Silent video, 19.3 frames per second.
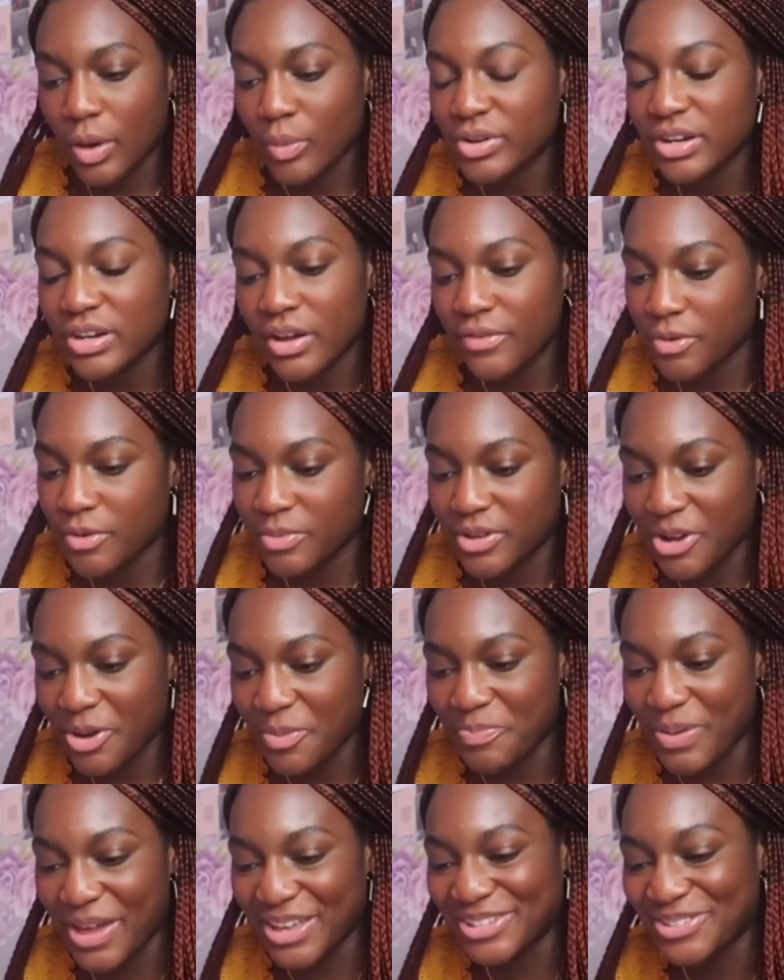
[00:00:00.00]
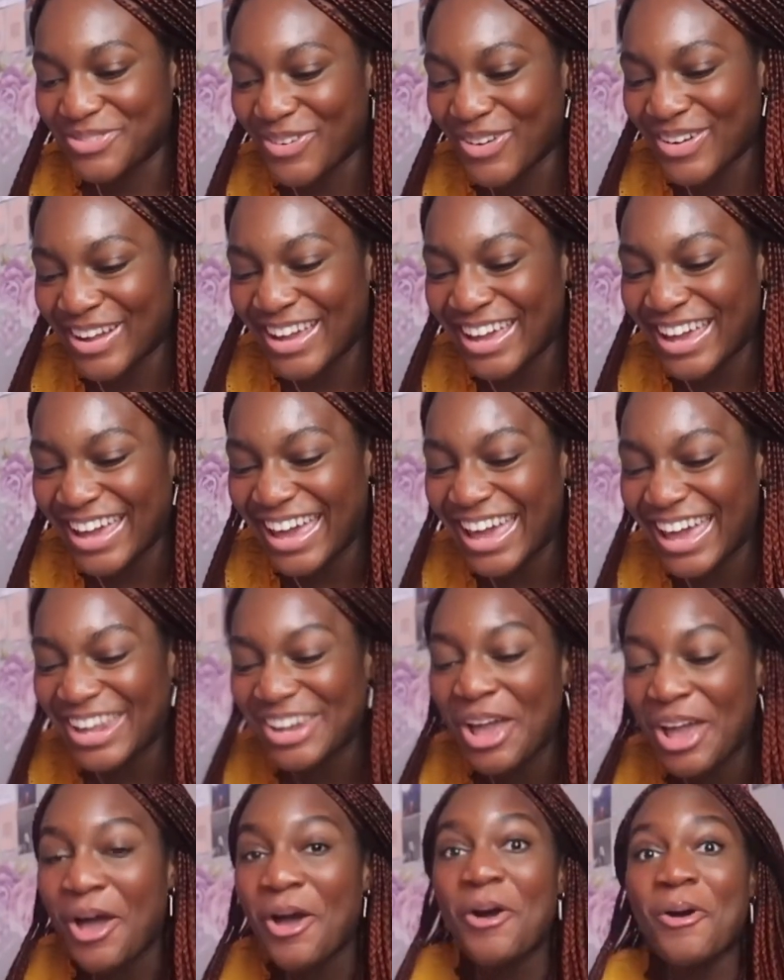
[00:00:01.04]
would never be her best friend.
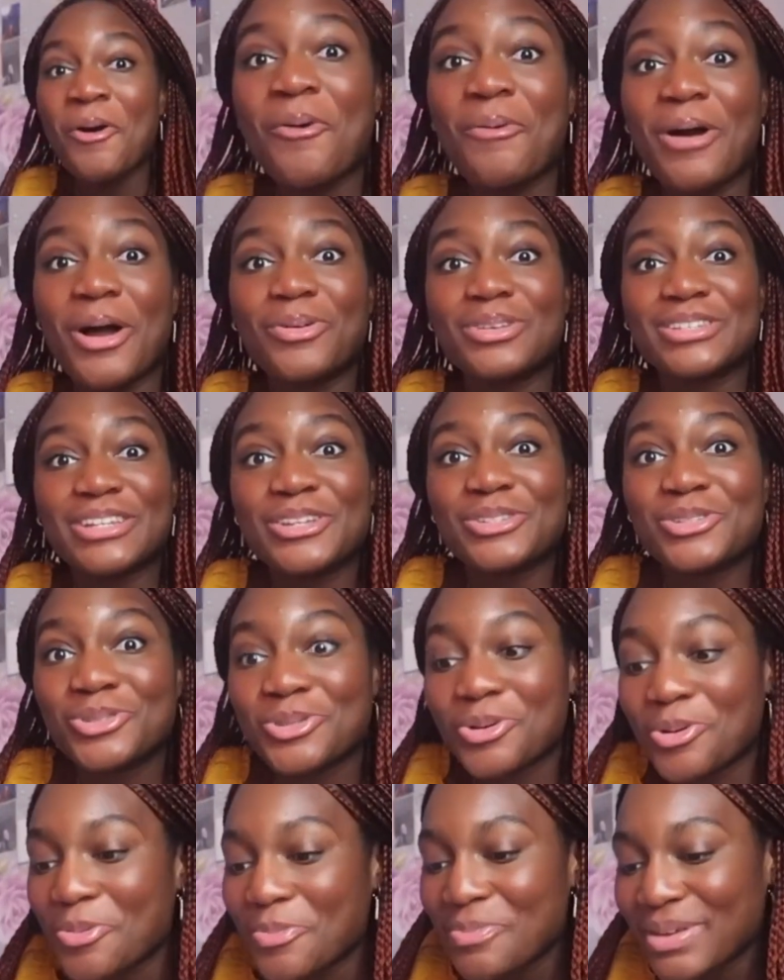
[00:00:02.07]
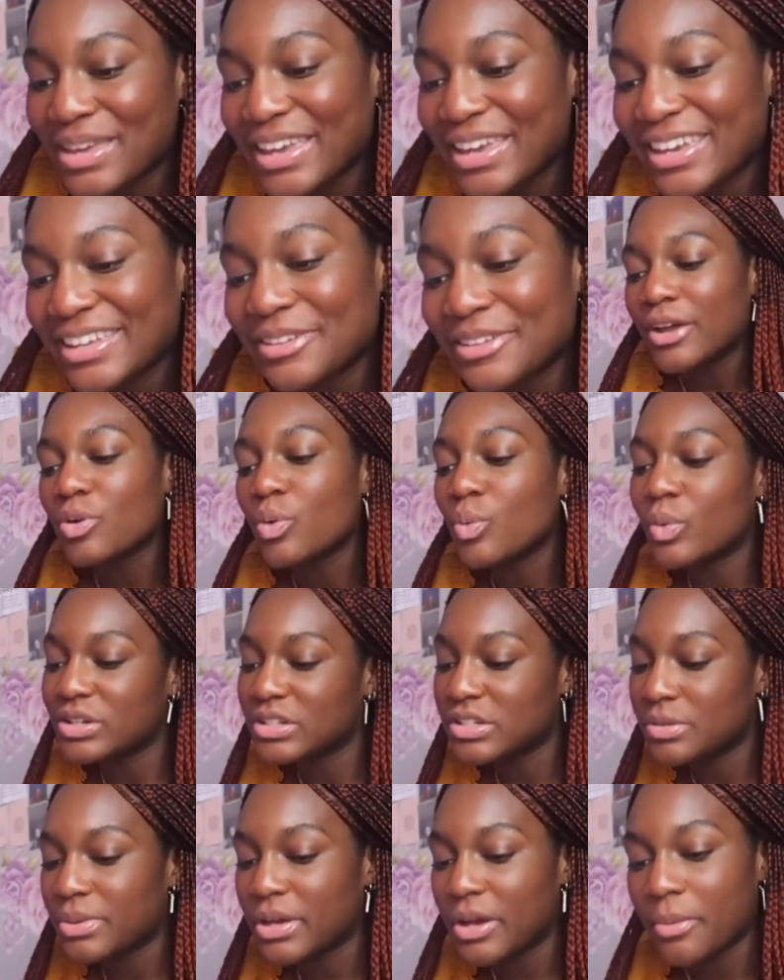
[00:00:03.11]
Why was I so mean? I don't
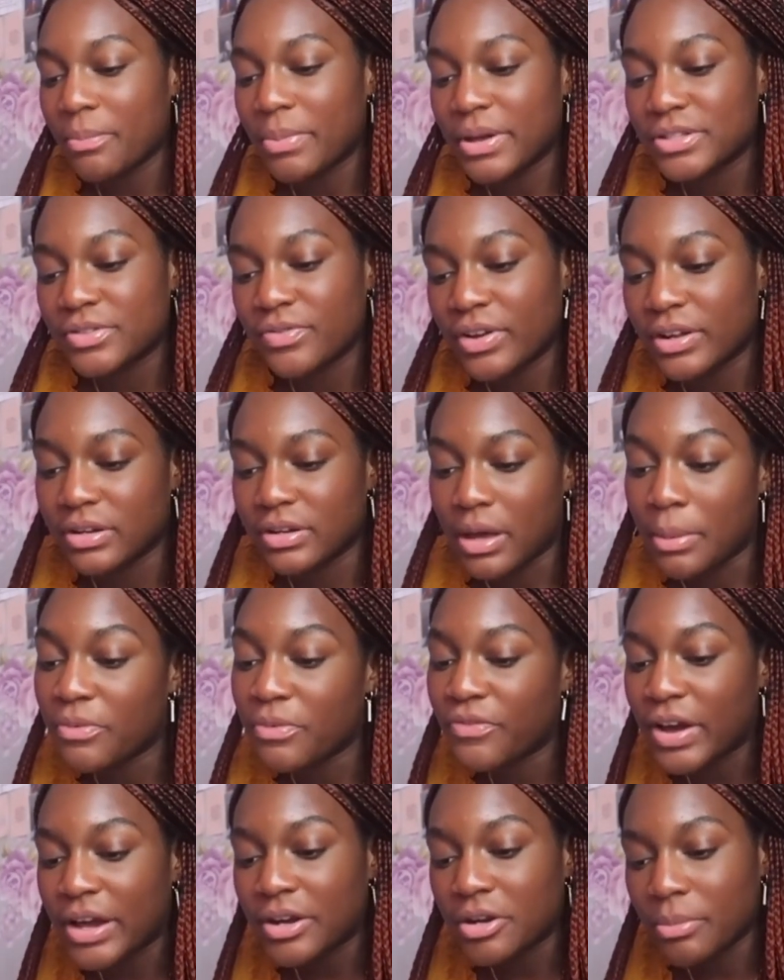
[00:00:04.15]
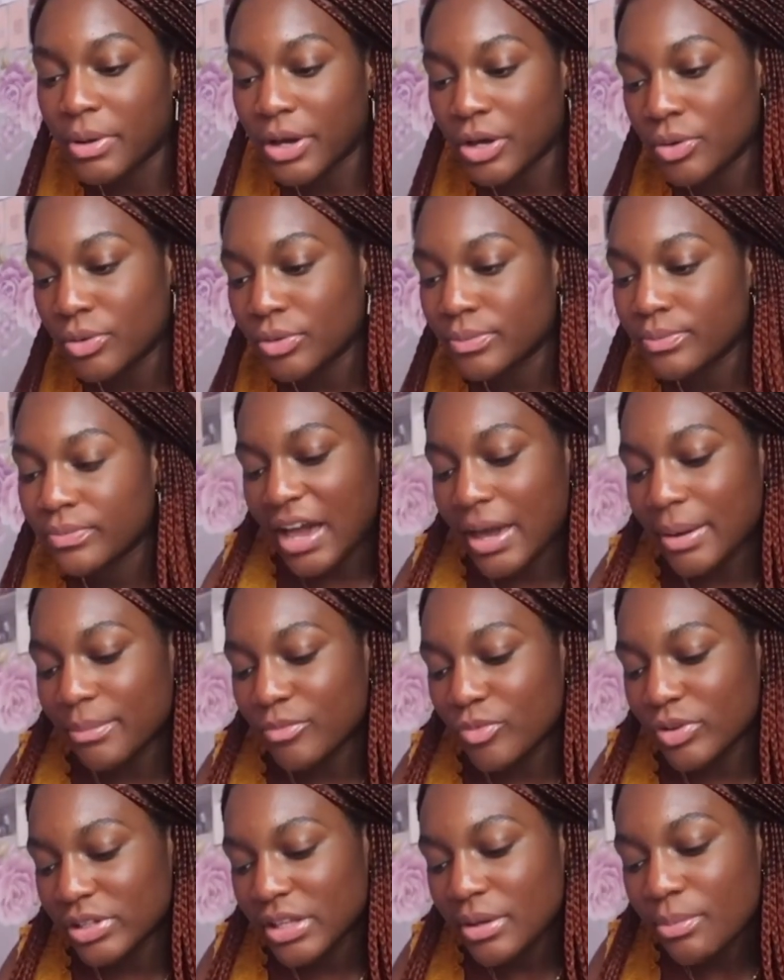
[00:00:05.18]
want to be her best friend. I'm fine on my own.
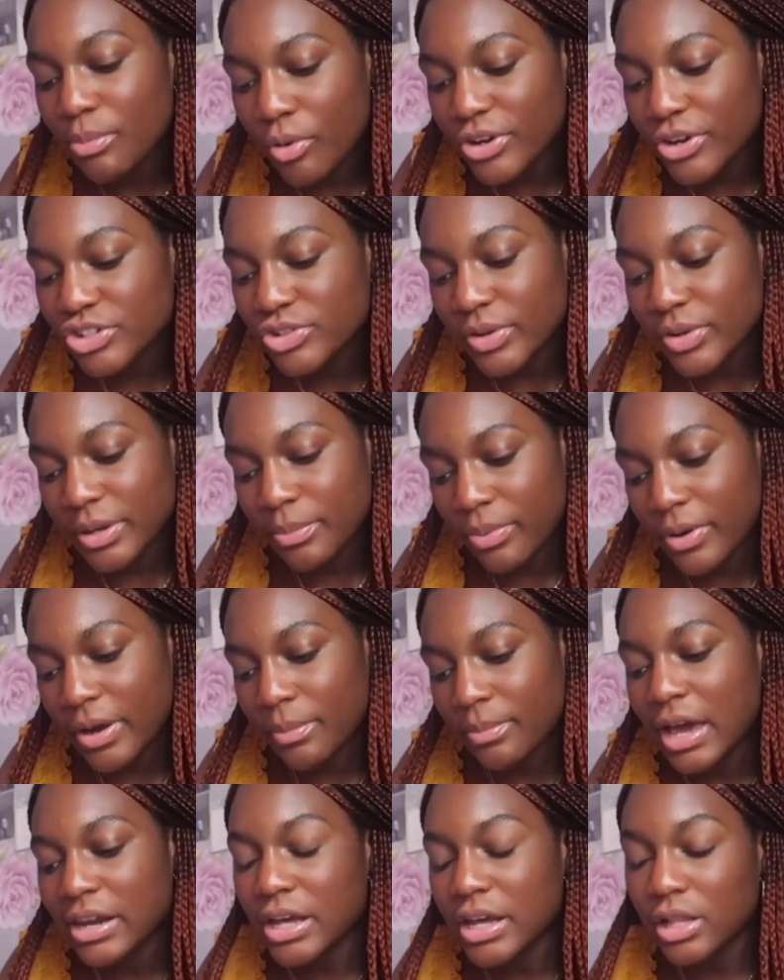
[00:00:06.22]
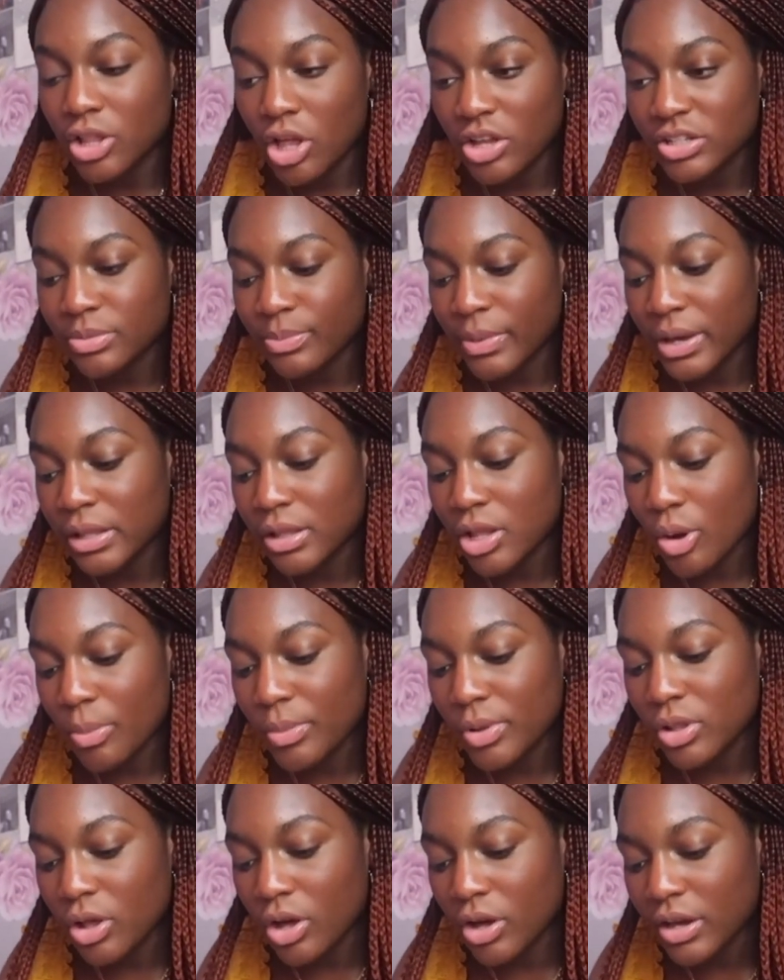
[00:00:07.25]
I'm really bored during prep and I lost my alarm
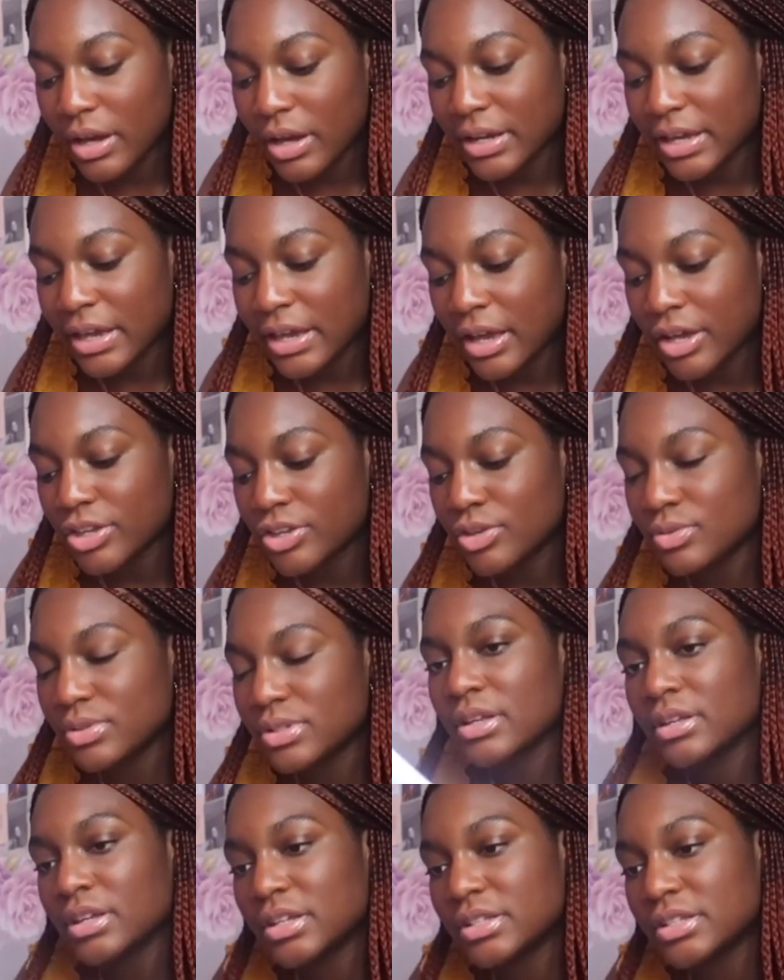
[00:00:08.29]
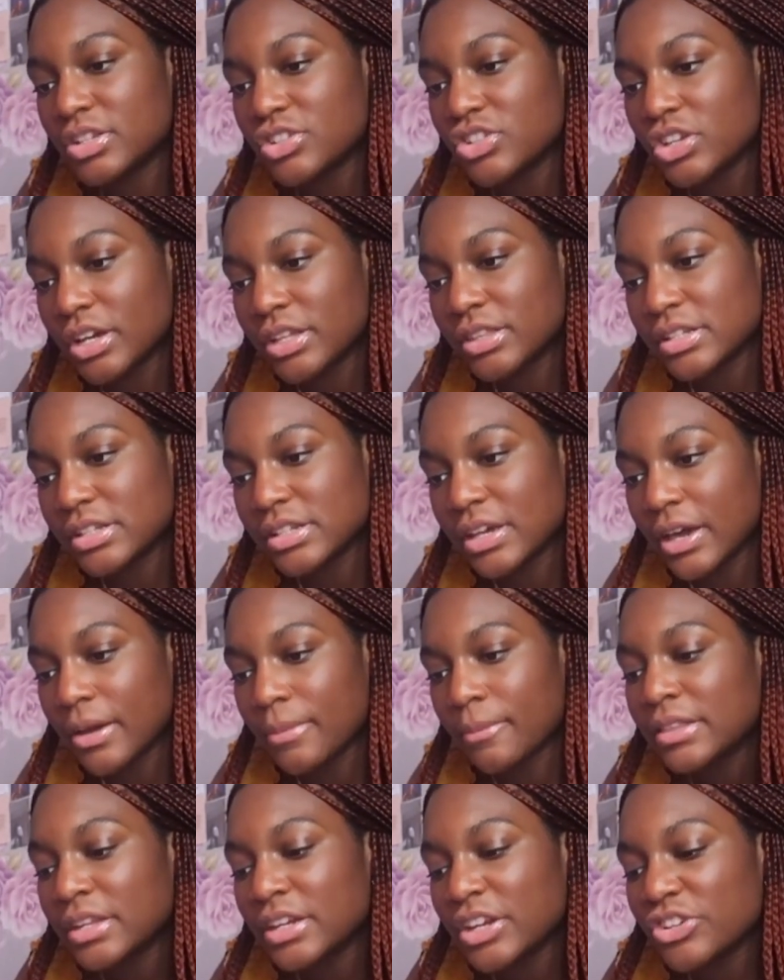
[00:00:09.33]
clock and I can't use it to check the
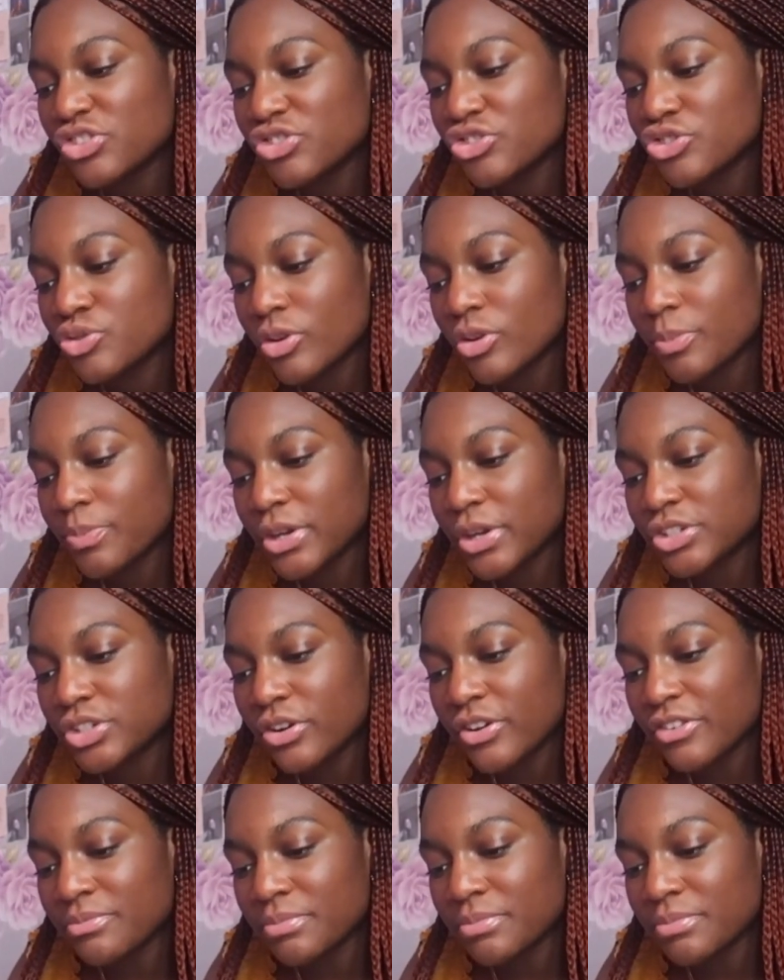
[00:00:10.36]
time. Then I just drew a picture of